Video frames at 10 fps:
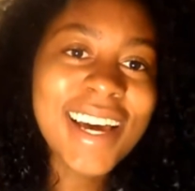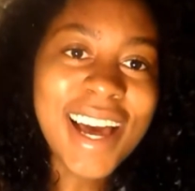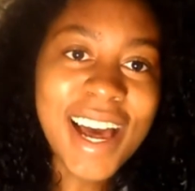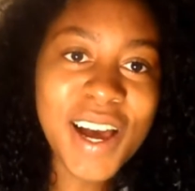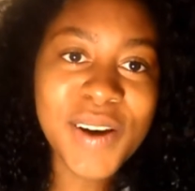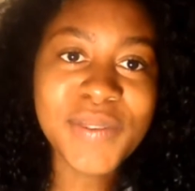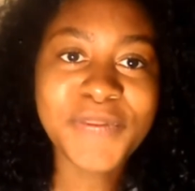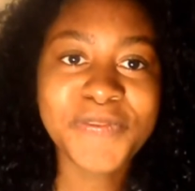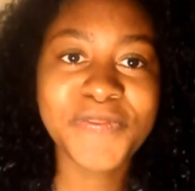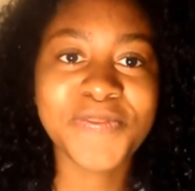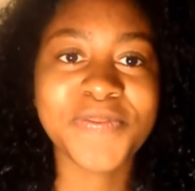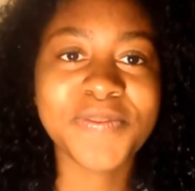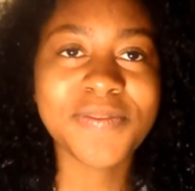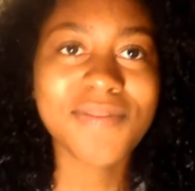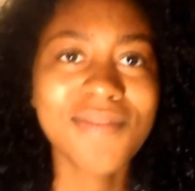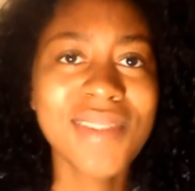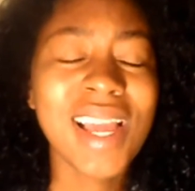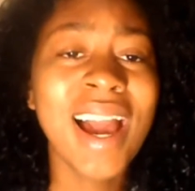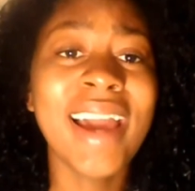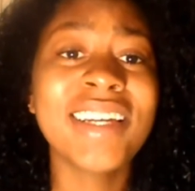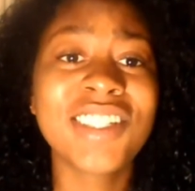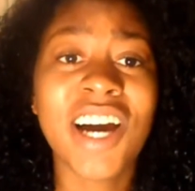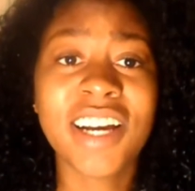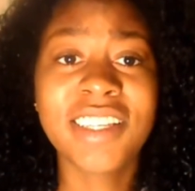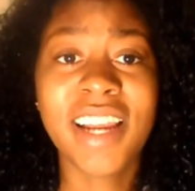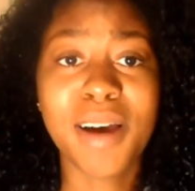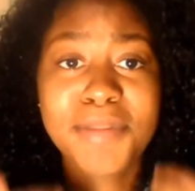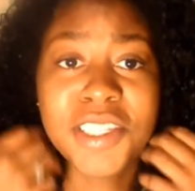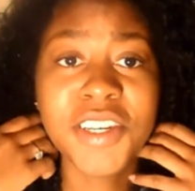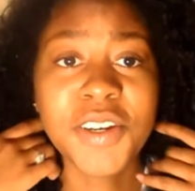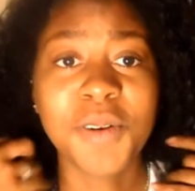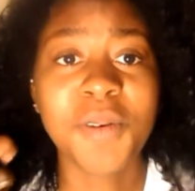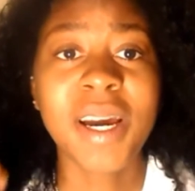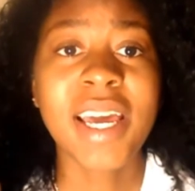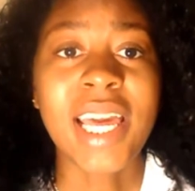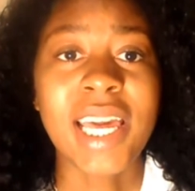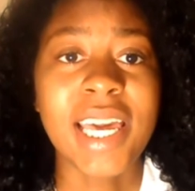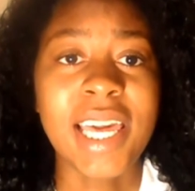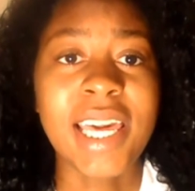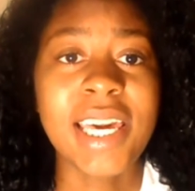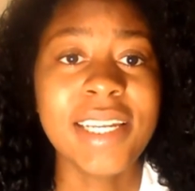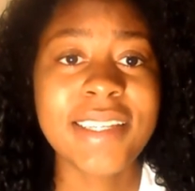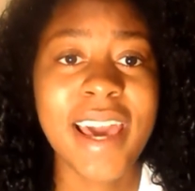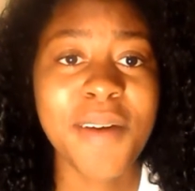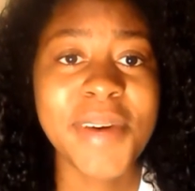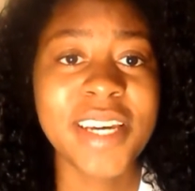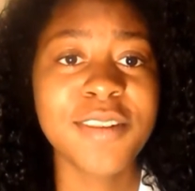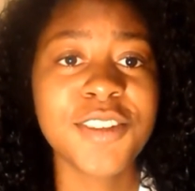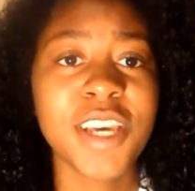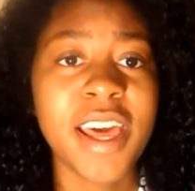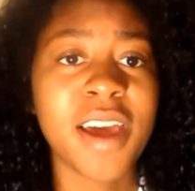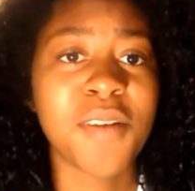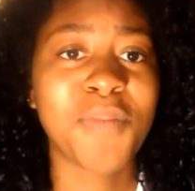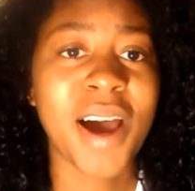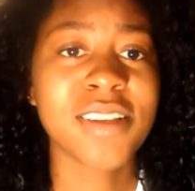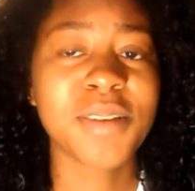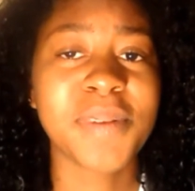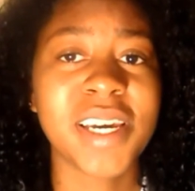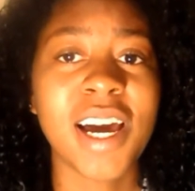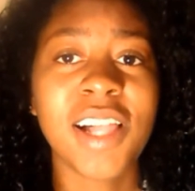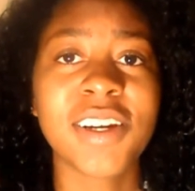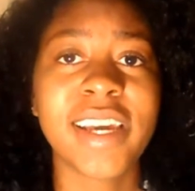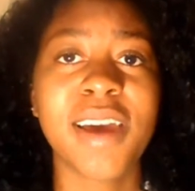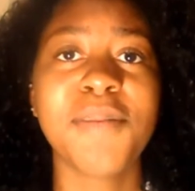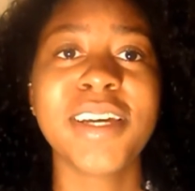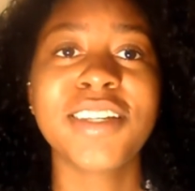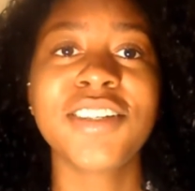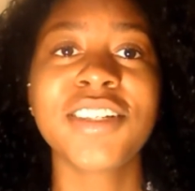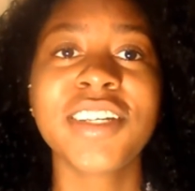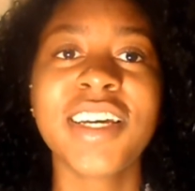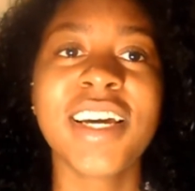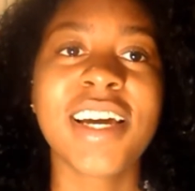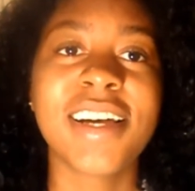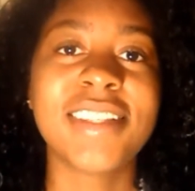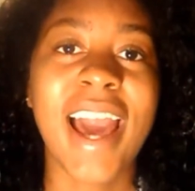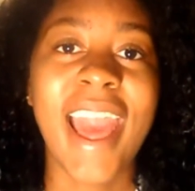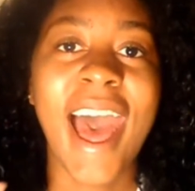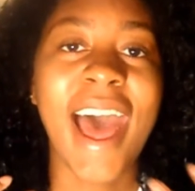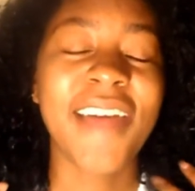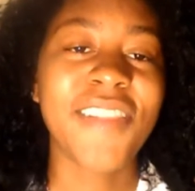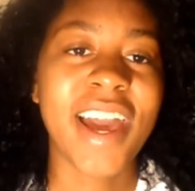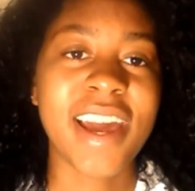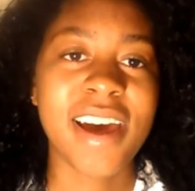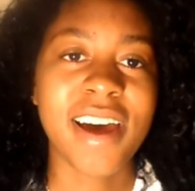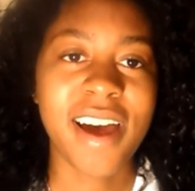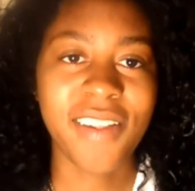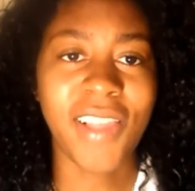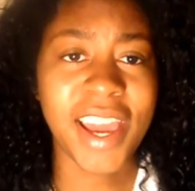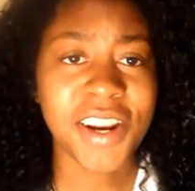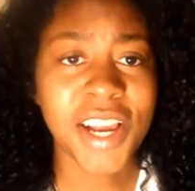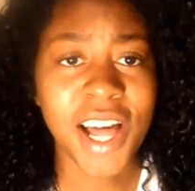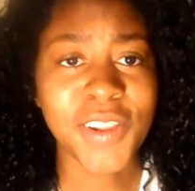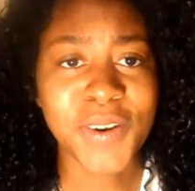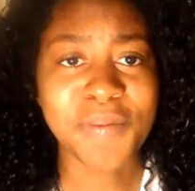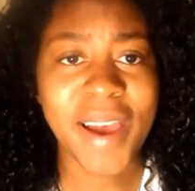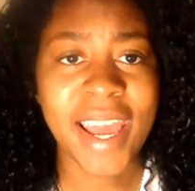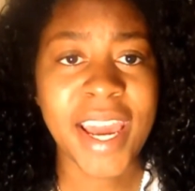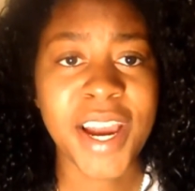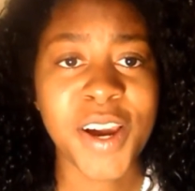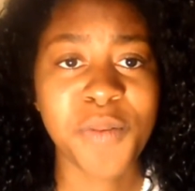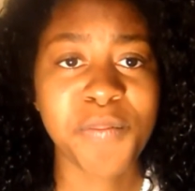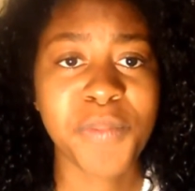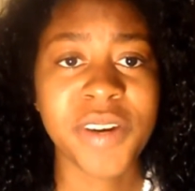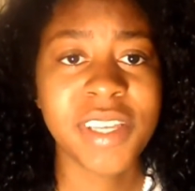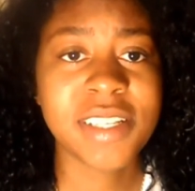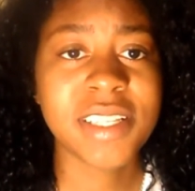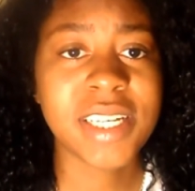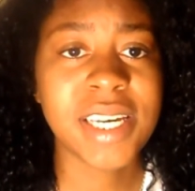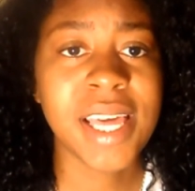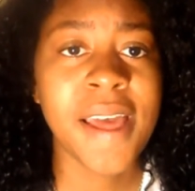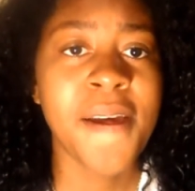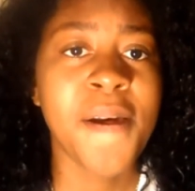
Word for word: Um, I had chalked it up to heat damage and possibly color damage because I had like a, a, lighter color in my hair previously.